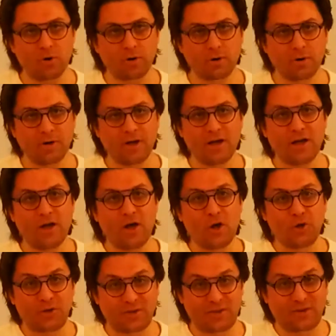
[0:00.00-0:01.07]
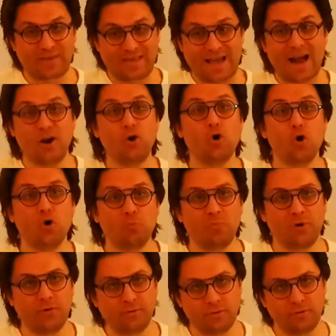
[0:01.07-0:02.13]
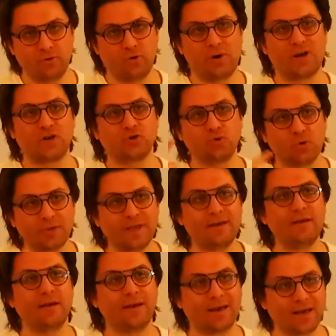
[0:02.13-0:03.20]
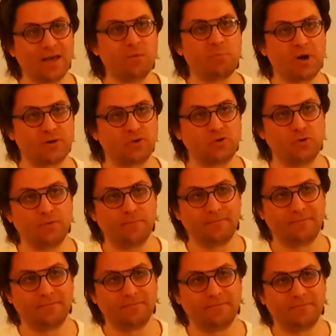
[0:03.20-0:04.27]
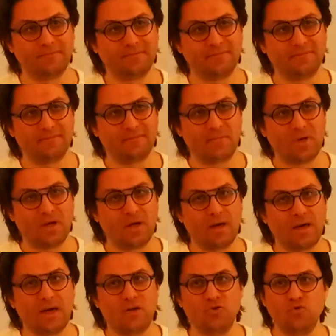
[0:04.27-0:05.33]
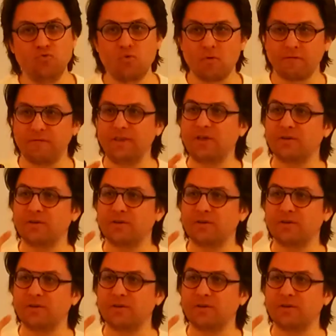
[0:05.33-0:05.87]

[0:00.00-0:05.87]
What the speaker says: in the evening. That's why it's questioning the way we see death, because in reality when you approach death, you are